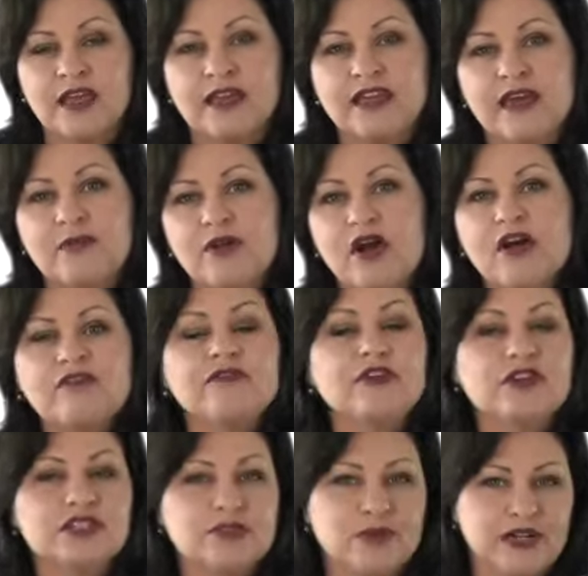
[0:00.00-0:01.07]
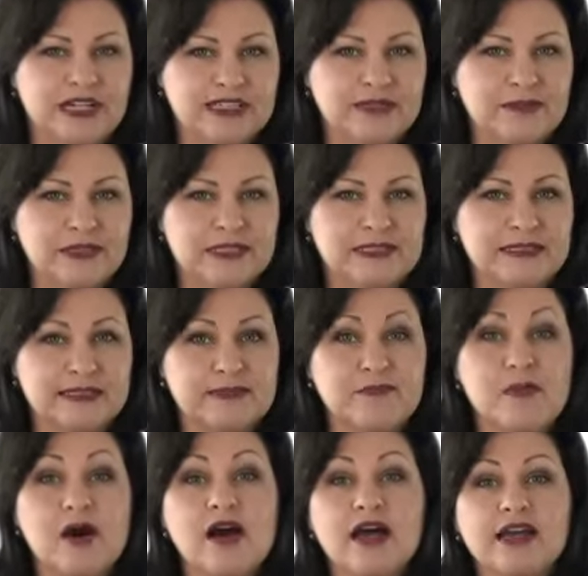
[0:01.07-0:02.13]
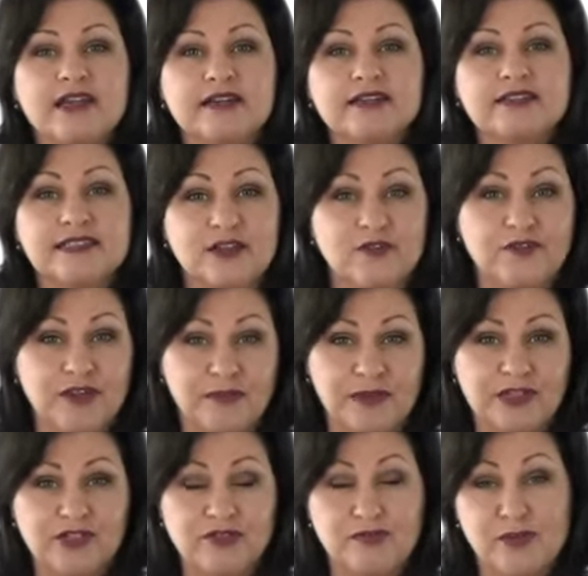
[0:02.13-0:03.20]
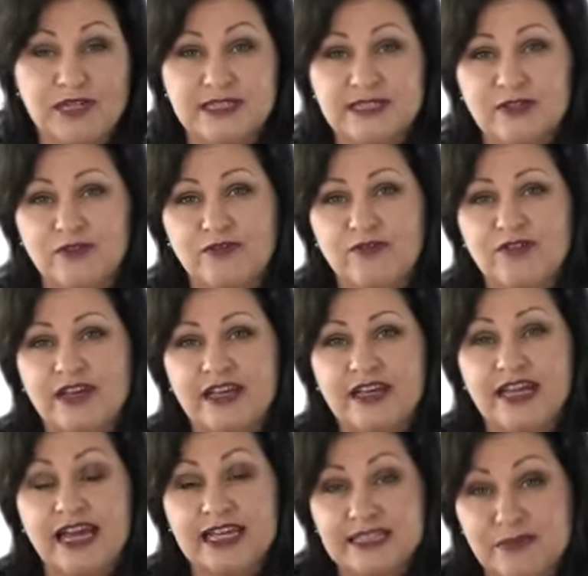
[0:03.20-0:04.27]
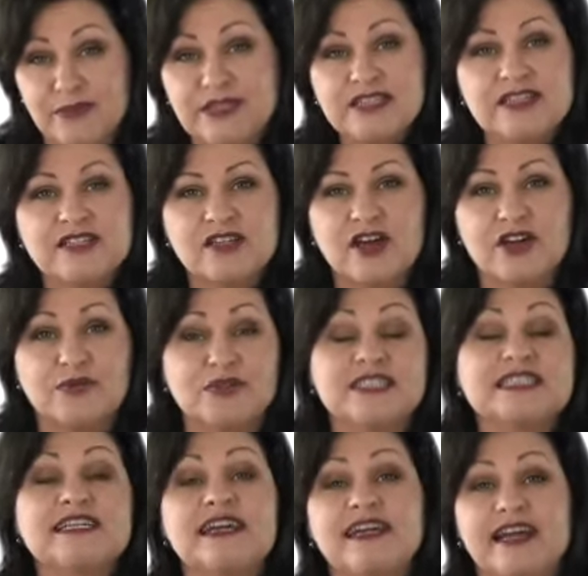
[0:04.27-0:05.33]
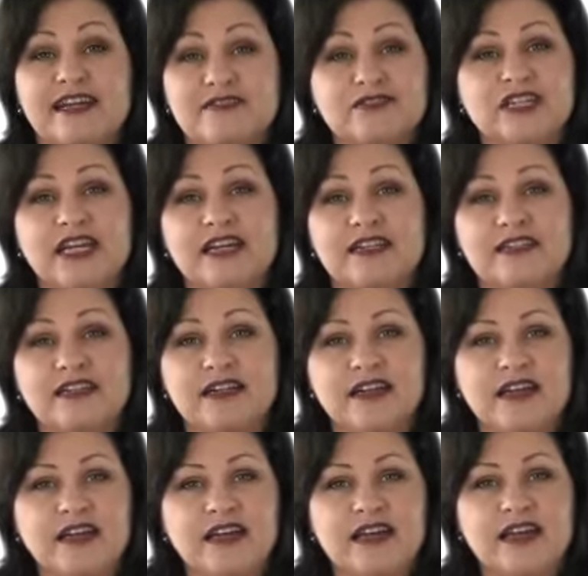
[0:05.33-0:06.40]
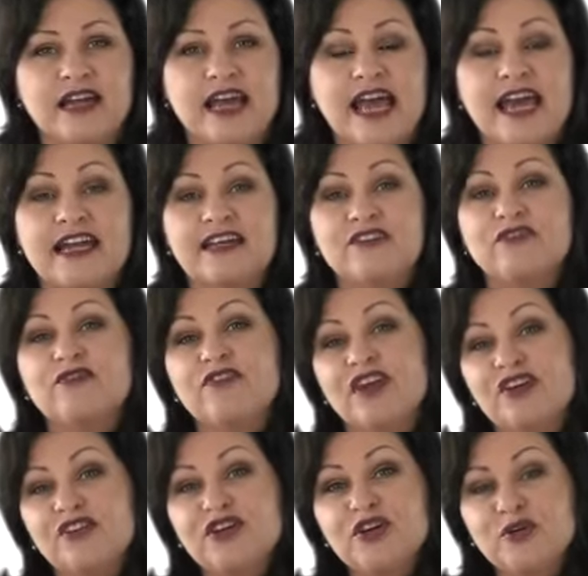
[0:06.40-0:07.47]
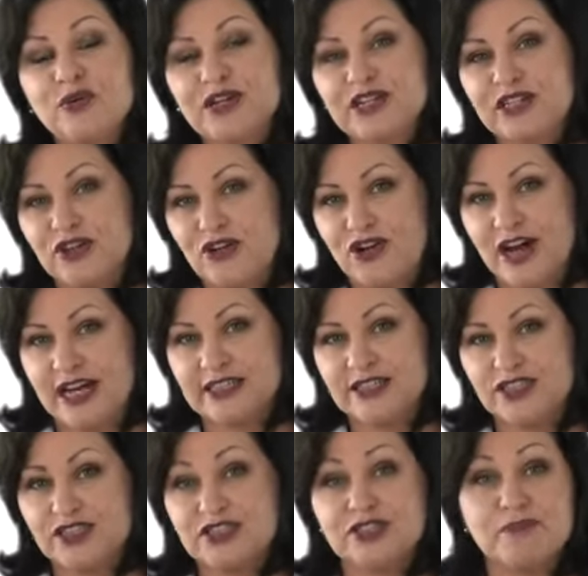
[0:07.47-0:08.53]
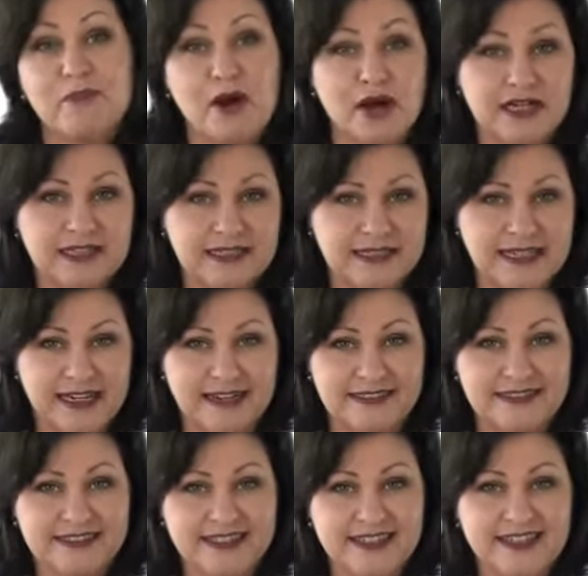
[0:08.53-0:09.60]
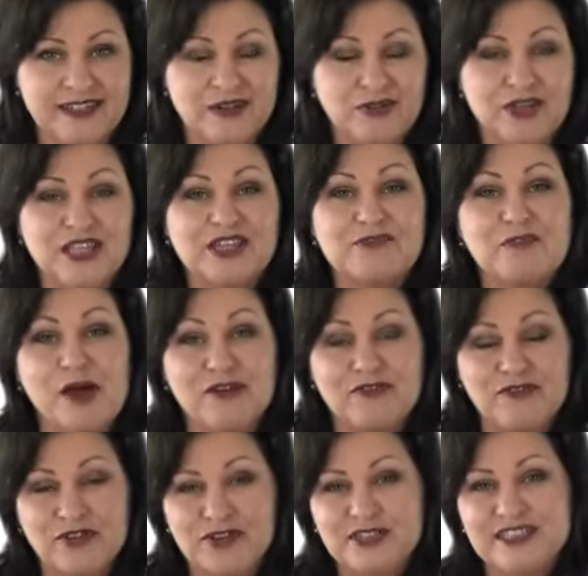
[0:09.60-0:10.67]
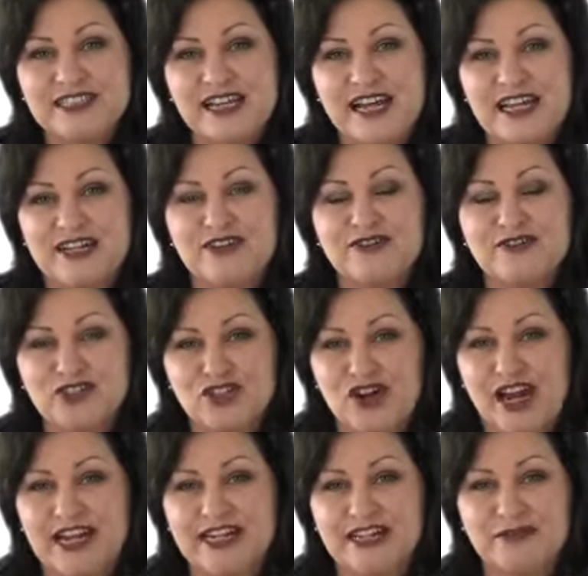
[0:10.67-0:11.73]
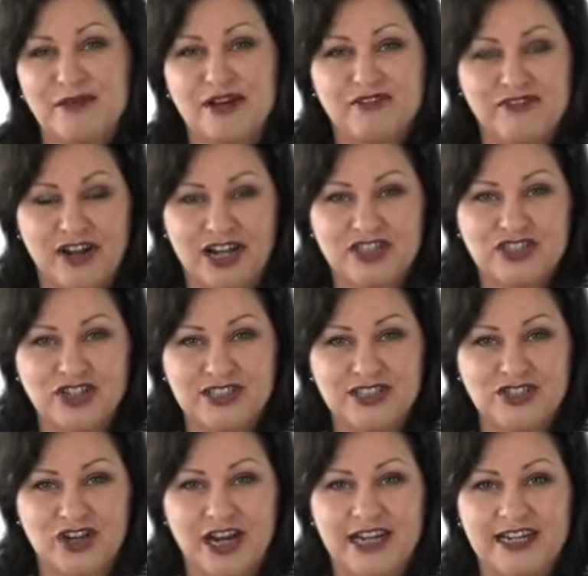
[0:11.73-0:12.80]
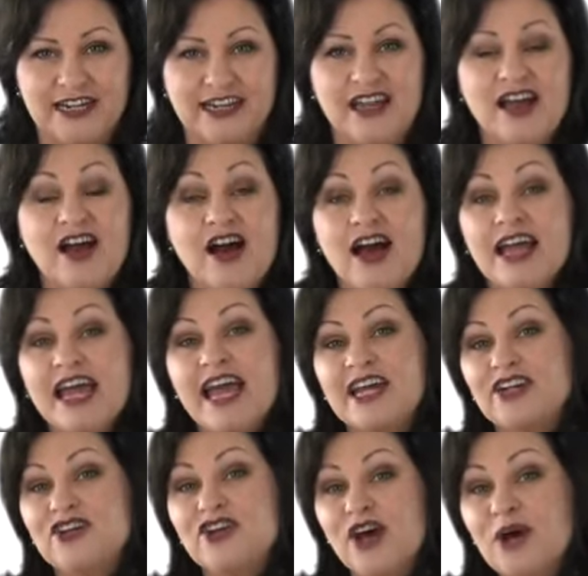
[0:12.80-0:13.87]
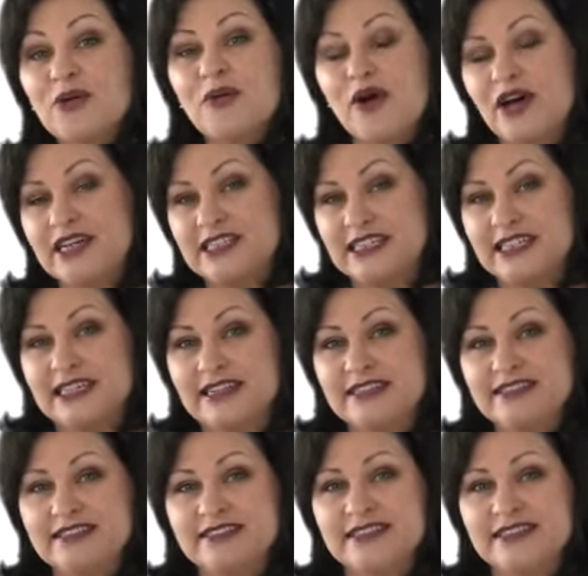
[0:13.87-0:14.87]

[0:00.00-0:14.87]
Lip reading: Now, when I first went into business, my self-image of myself as a business owner was 10 out of 10. And it very quickly crashed to -10 within my first day of training, my franchise training. I had no idea